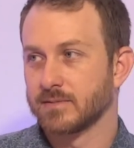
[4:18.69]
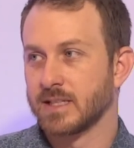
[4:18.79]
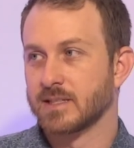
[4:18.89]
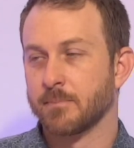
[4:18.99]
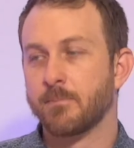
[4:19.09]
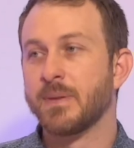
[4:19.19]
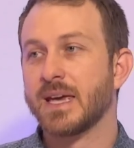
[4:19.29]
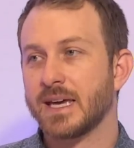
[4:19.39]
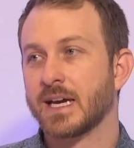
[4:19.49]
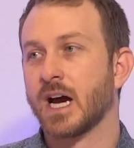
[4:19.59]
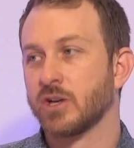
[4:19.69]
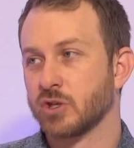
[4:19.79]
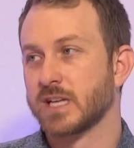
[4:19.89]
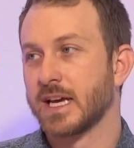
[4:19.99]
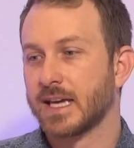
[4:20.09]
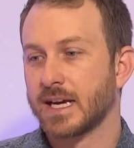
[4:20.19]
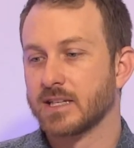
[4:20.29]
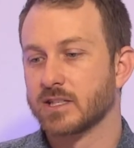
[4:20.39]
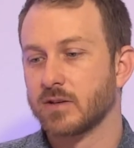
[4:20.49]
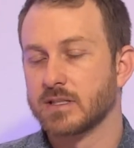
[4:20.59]
It's a big
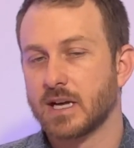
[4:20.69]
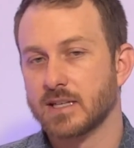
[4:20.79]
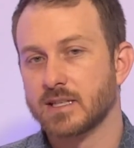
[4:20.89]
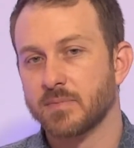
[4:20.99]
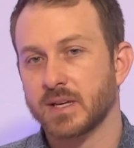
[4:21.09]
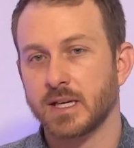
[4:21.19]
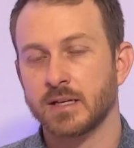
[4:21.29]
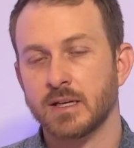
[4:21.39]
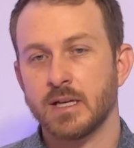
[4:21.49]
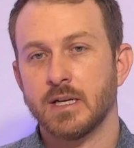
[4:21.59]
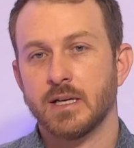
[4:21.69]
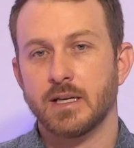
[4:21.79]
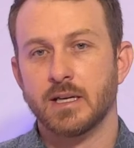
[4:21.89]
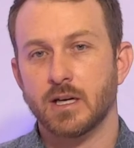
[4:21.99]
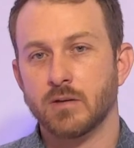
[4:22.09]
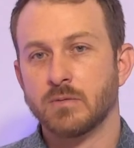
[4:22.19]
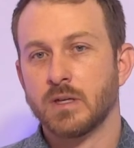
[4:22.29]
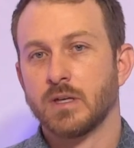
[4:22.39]
undertaking, and so it's not something, in